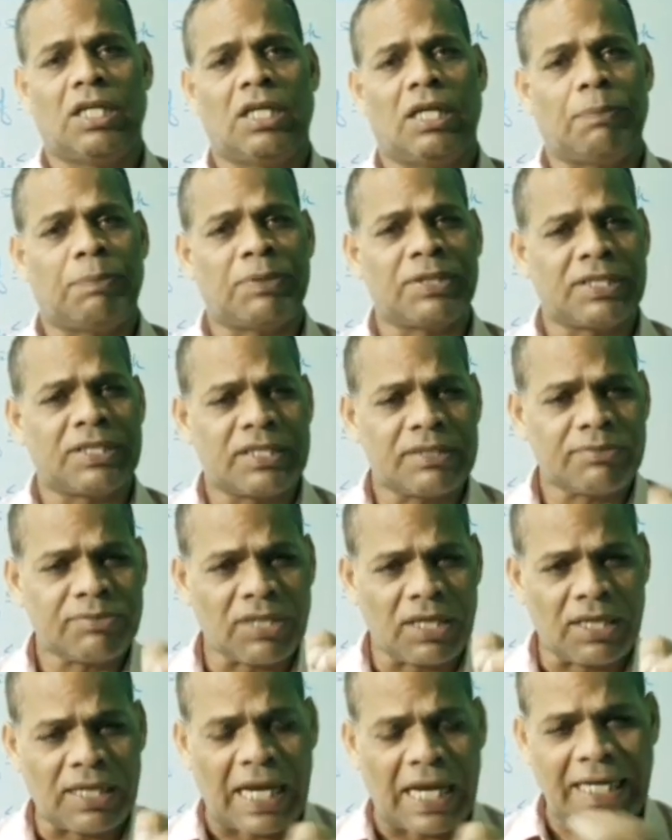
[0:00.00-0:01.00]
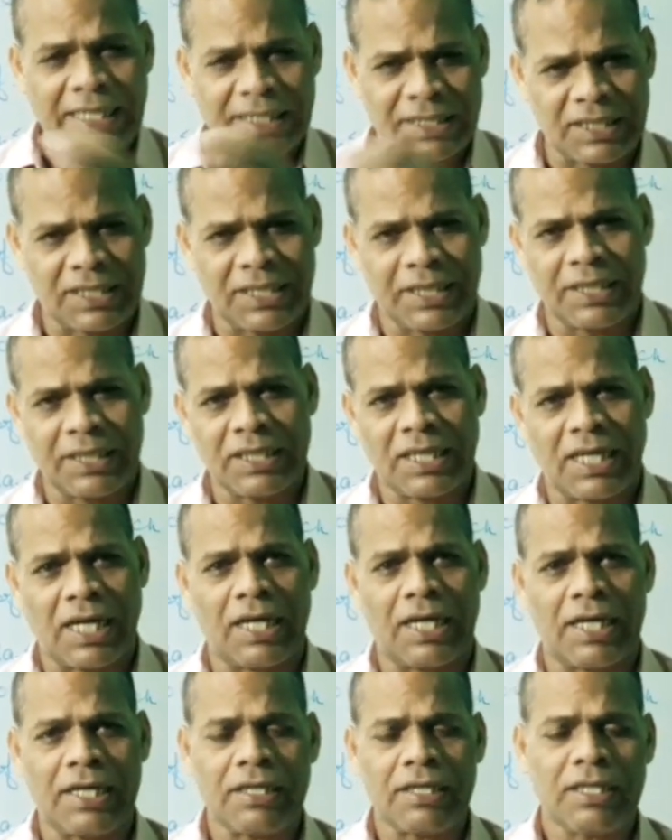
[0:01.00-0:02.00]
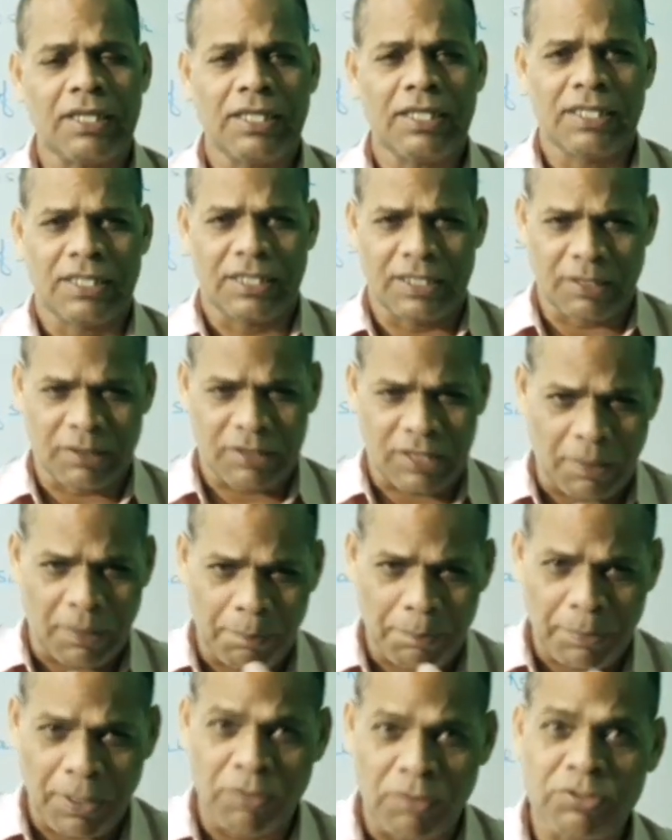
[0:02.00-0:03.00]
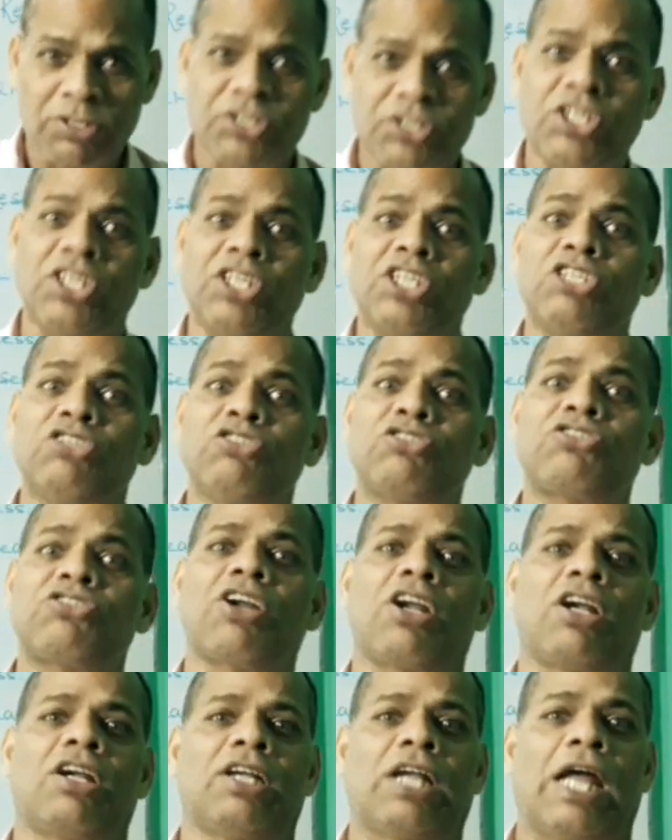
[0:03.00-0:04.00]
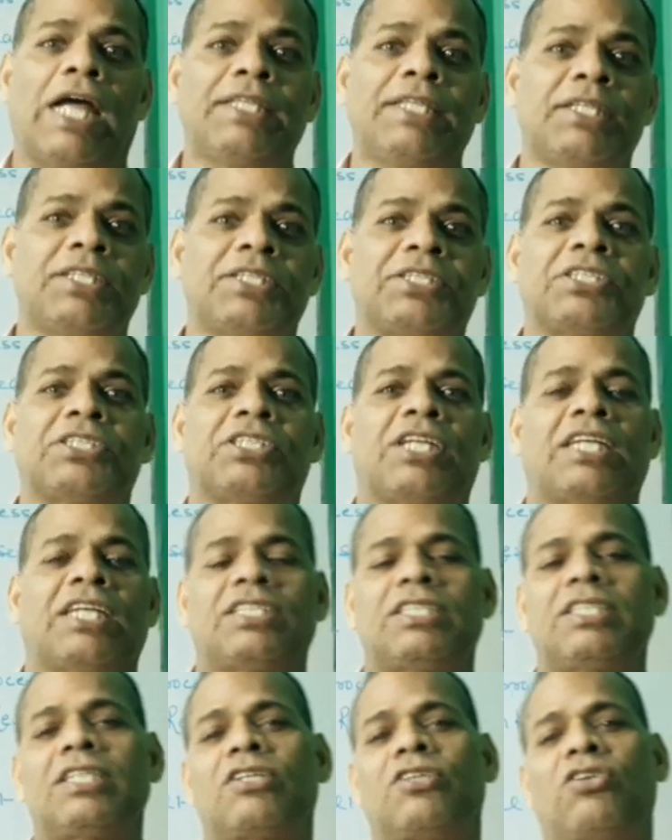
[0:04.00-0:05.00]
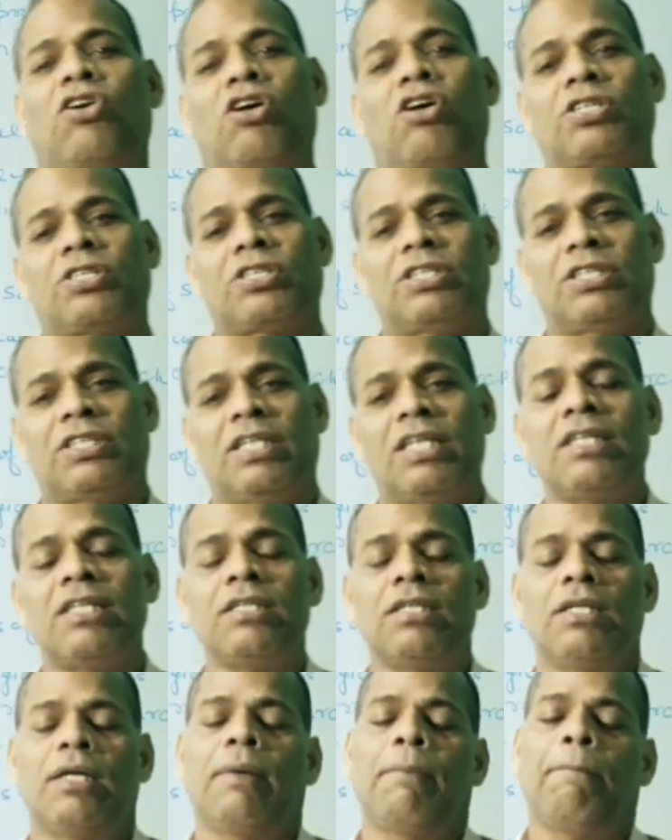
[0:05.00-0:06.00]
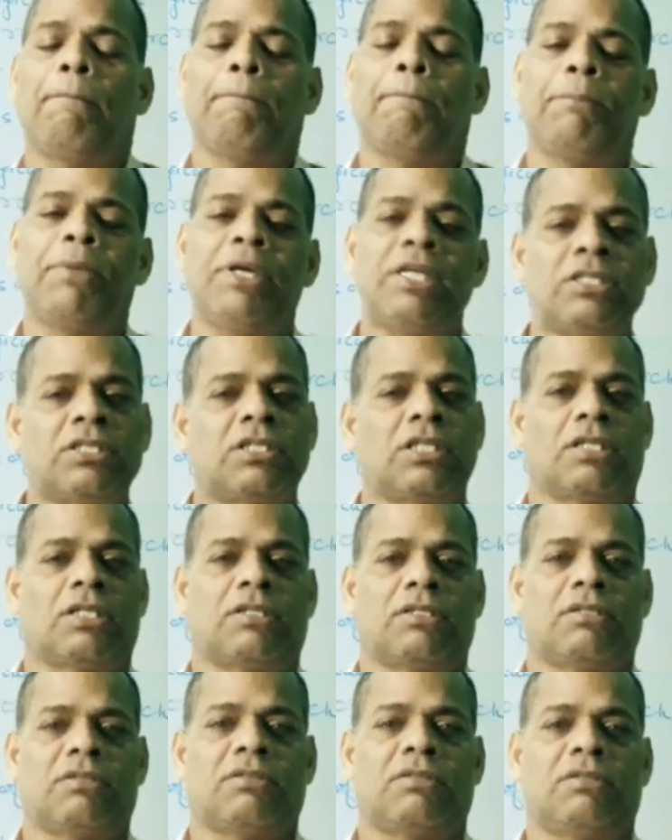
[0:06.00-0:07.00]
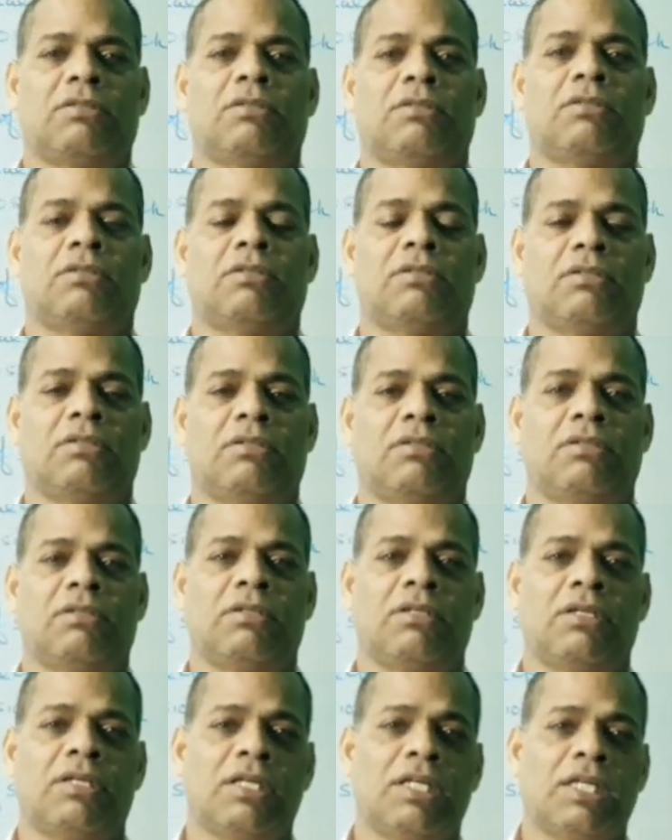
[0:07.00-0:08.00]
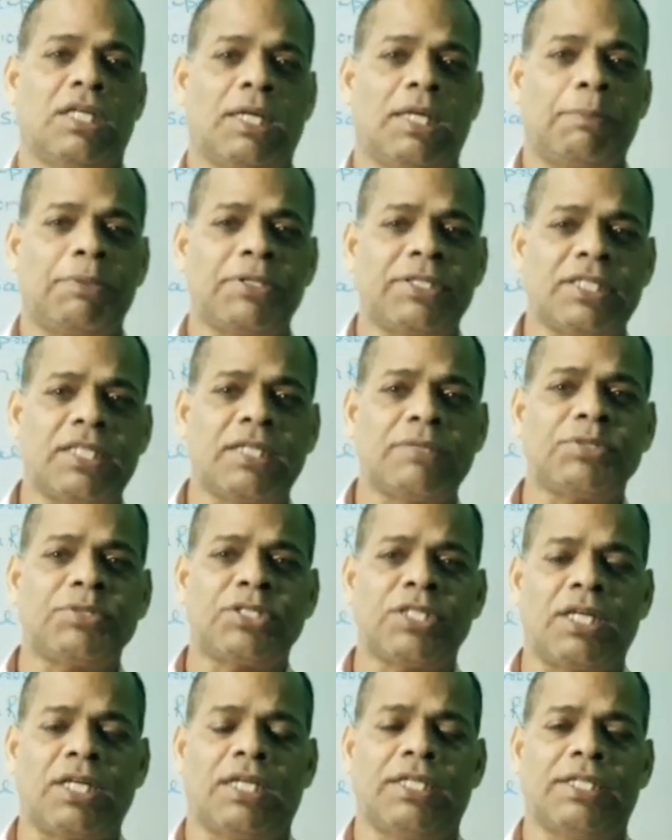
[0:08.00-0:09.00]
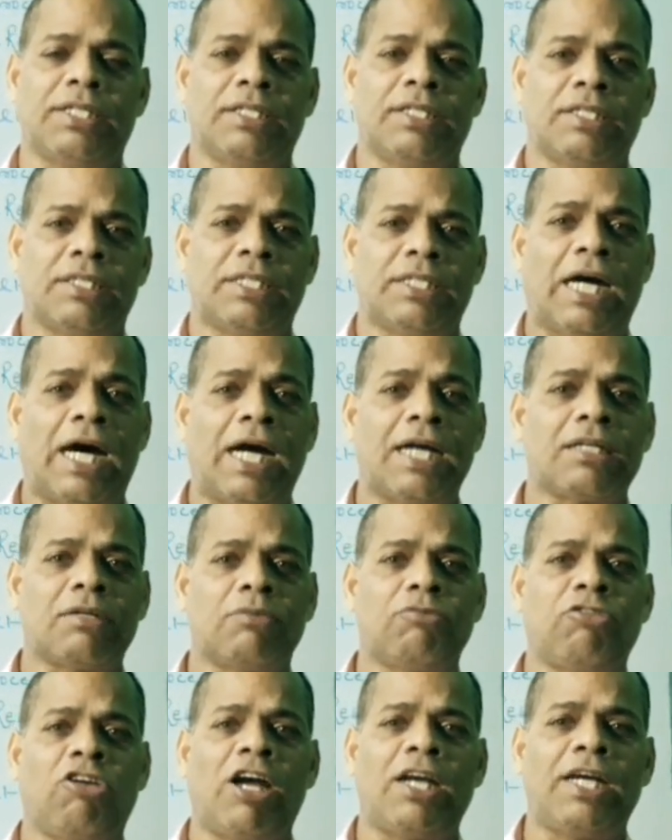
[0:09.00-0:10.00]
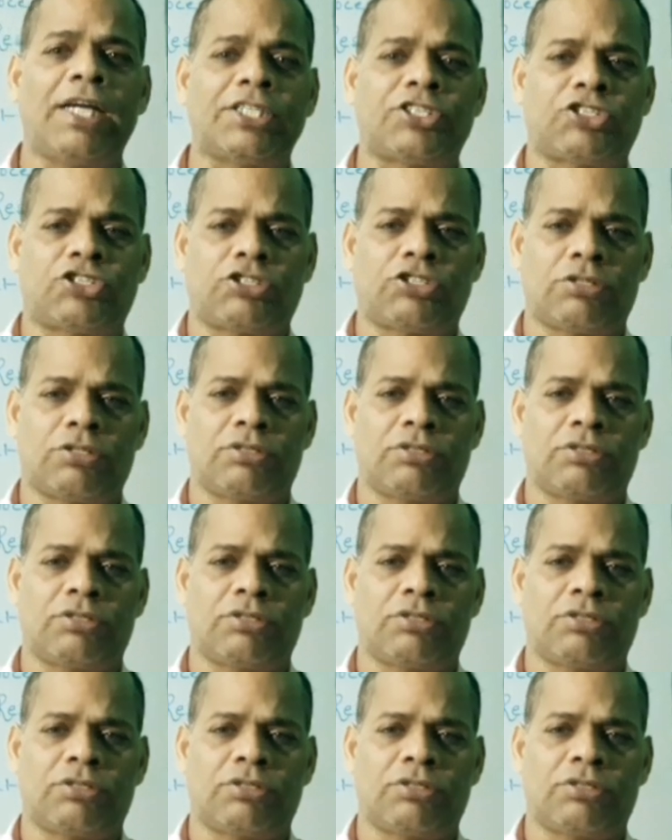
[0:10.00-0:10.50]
If it gives a light green color, then compound is a neutral, neither it is acidic nor it is a basic. If it gives a dark violet